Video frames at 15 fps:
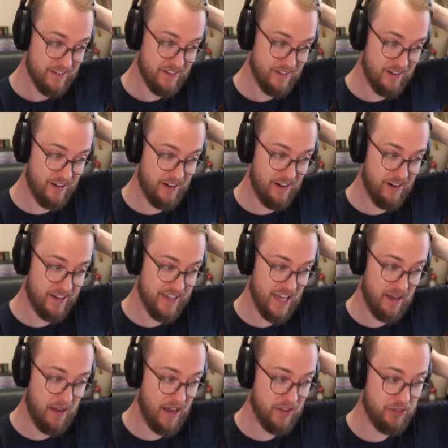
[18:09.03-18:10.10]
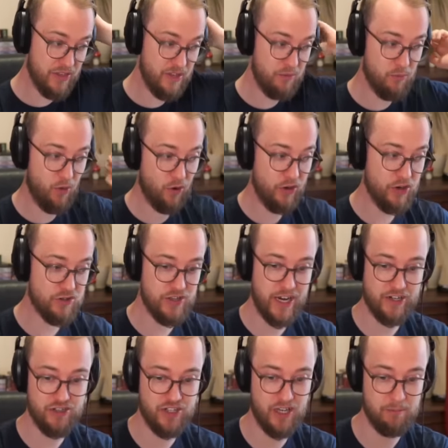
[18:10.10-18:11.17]
Oh, yeah. I think warriors
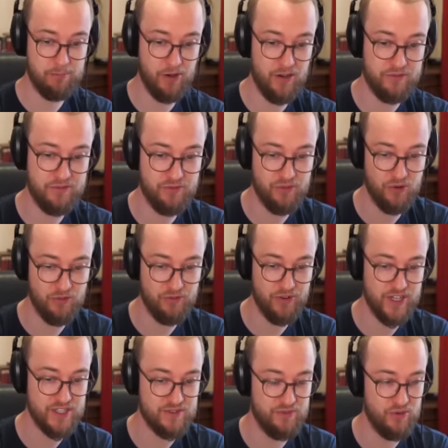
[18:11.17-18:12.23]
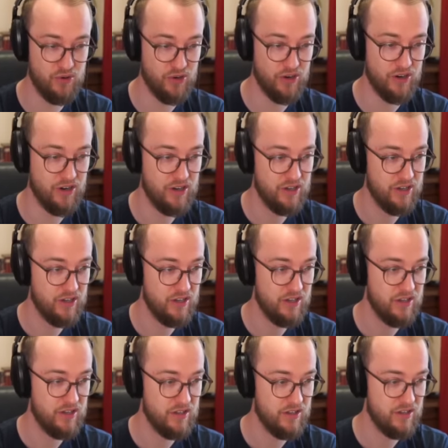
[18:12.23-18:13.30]
actually get buffed for phase 4.
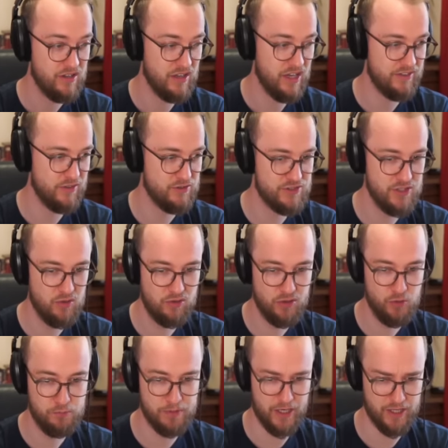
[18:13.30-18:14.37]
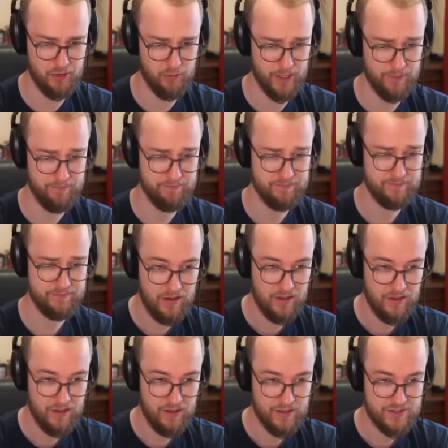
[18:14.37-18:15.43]
There's no loot, by the way.
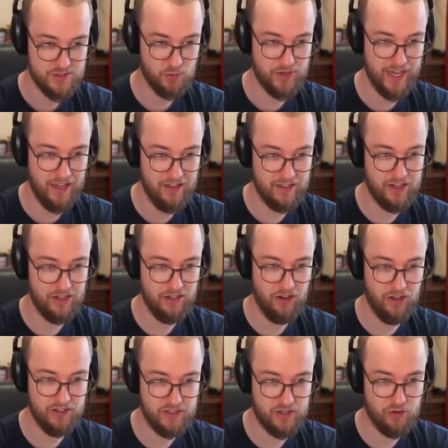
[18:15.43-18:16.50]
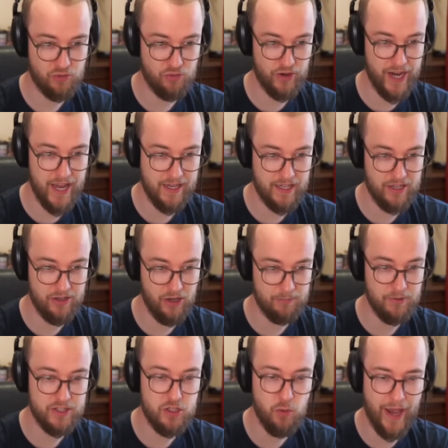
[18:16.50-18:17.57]
So Galgalon cranking
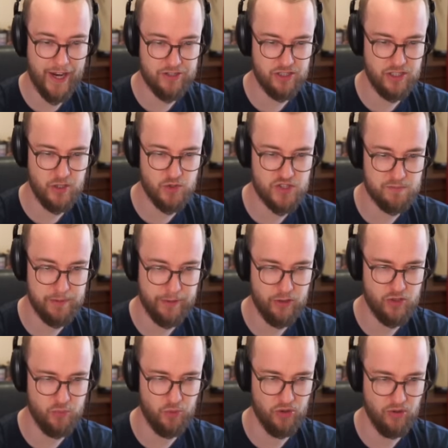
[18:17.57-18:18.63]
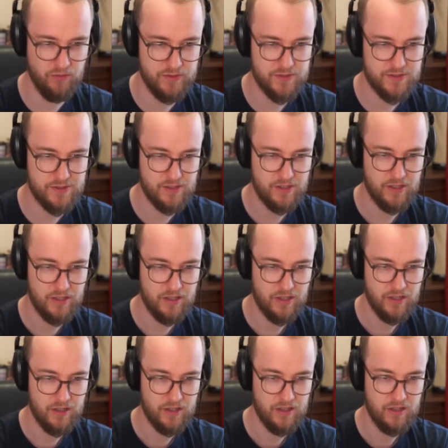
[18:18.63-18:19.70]
up... You actually use Spirit Wolves.
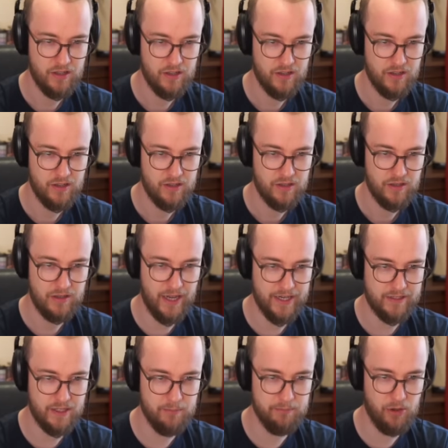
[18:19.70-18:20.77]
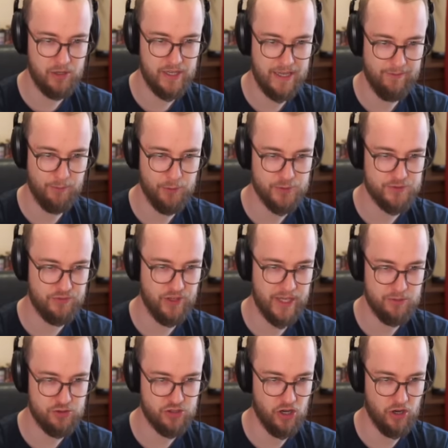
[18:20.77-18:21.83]
Lightning Bolt, Lava Burst,
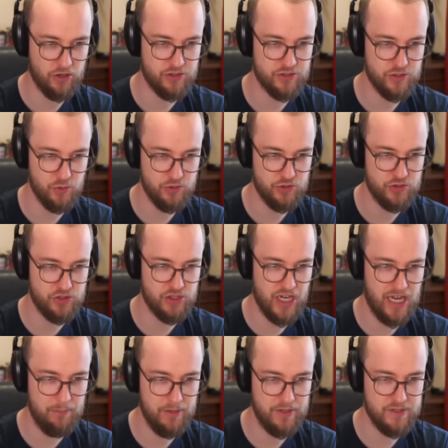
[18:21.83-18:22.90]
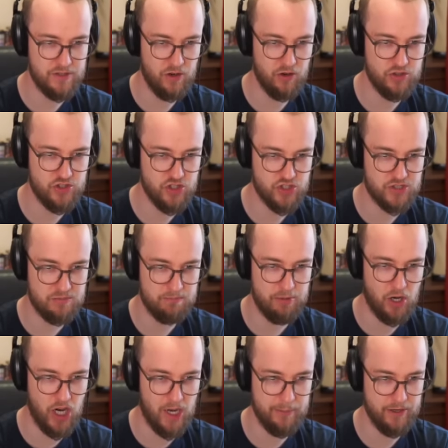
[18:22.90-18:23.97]
Flame Shock. So shamans are just
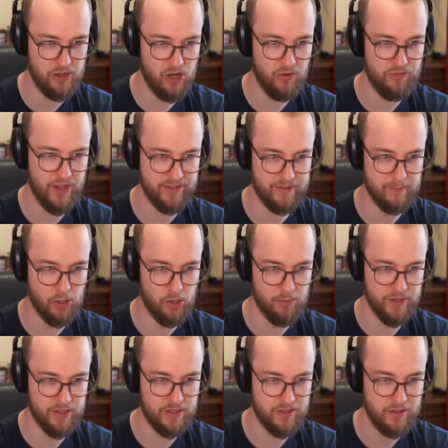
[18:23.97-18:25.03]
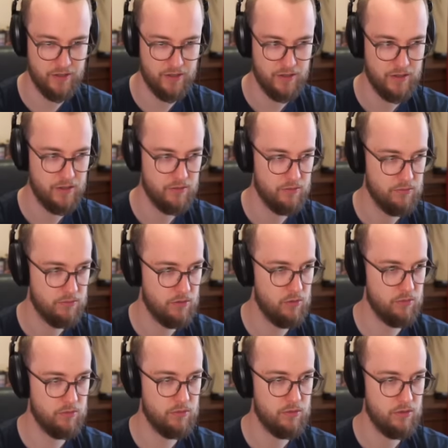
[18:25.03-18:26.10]
popping off at the moment. Oh.
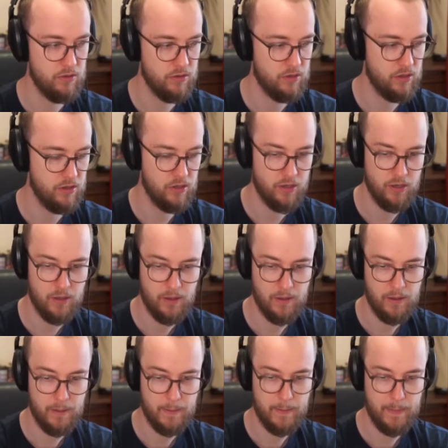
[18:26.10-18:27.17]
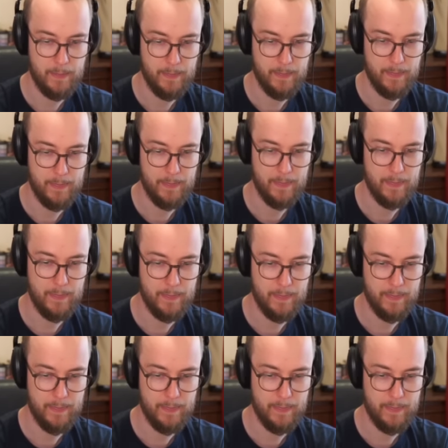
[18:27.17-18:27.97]
Patchwork his avatar of war.